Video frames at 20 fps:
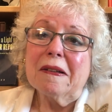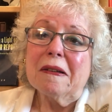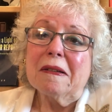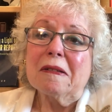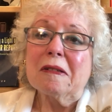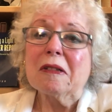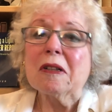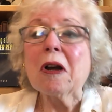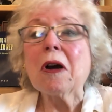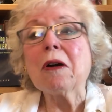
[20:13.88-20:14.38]

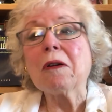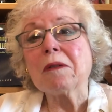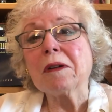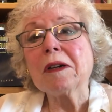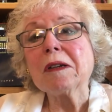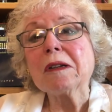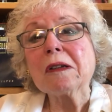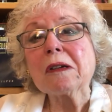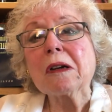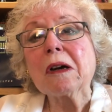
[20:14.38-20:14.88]

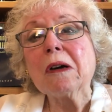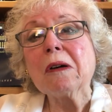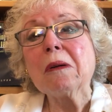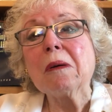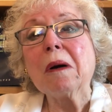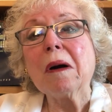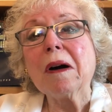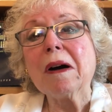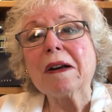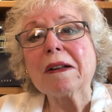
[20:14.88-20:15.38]
Sorry to go
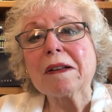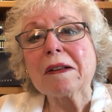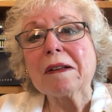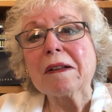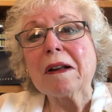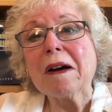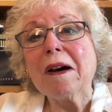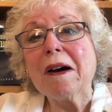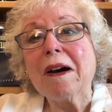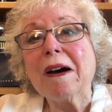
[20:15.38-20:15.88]

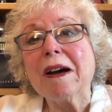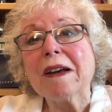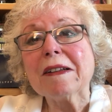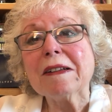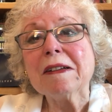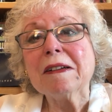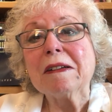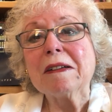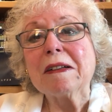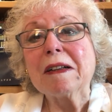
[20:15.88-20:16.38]

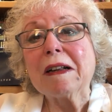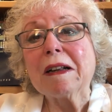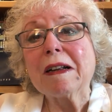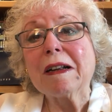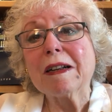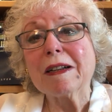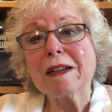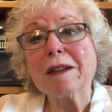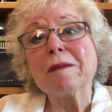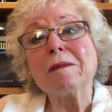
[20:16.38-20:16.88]
on,
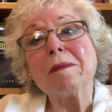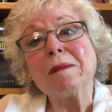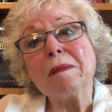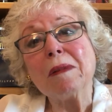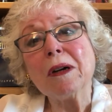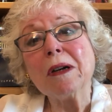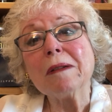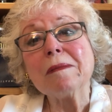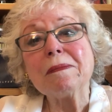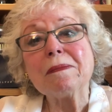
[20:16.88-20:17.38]

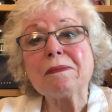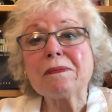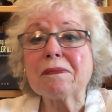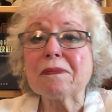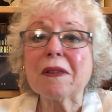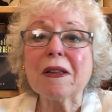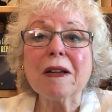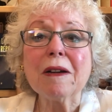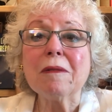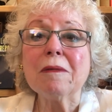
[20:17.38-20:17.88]
but
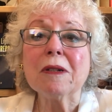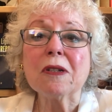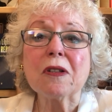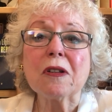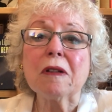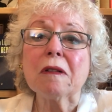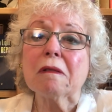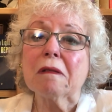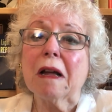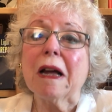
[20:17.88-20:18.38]
there was
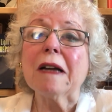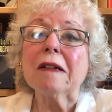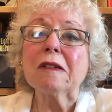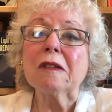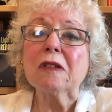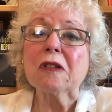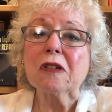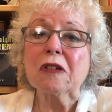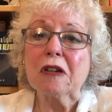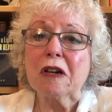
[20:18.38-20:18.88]
a
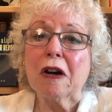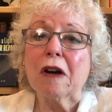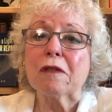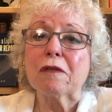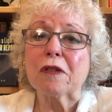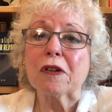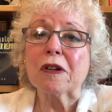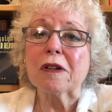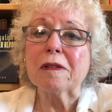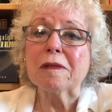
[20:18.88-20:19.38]
lot to
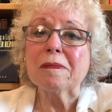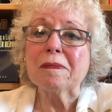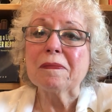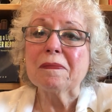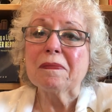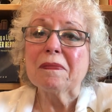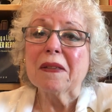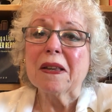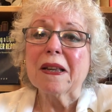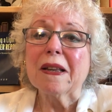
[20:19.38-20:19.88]
cover.
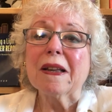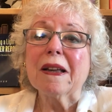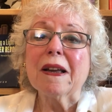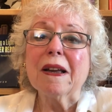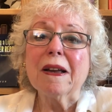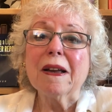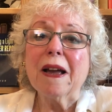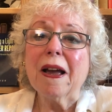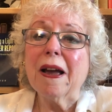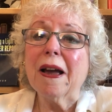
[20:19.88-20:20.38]

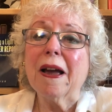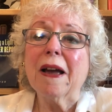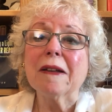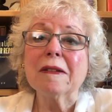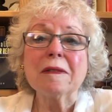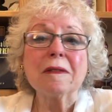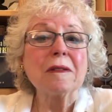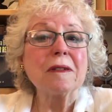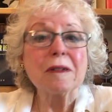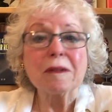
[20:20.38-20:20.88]

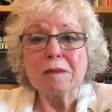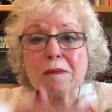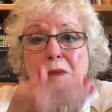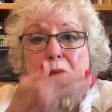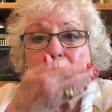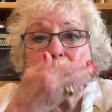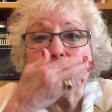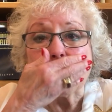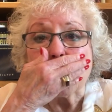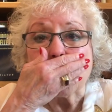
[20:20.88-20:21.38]
And
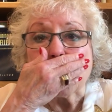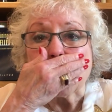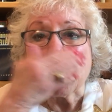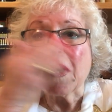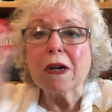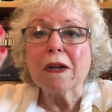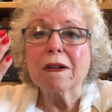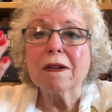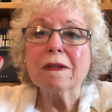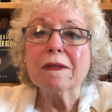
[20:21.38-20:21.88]

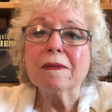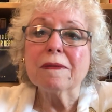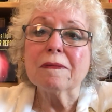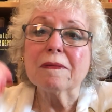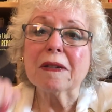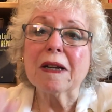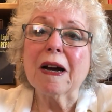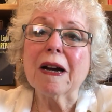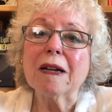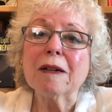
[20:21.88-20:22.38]

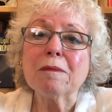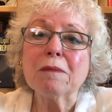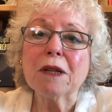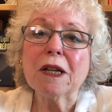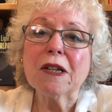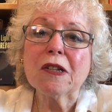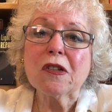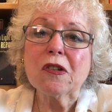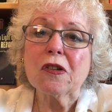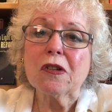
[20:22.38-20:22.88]
God
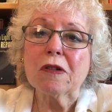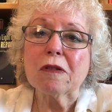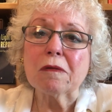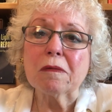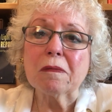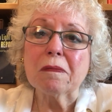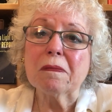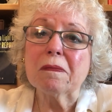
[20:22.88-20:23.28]
bless you.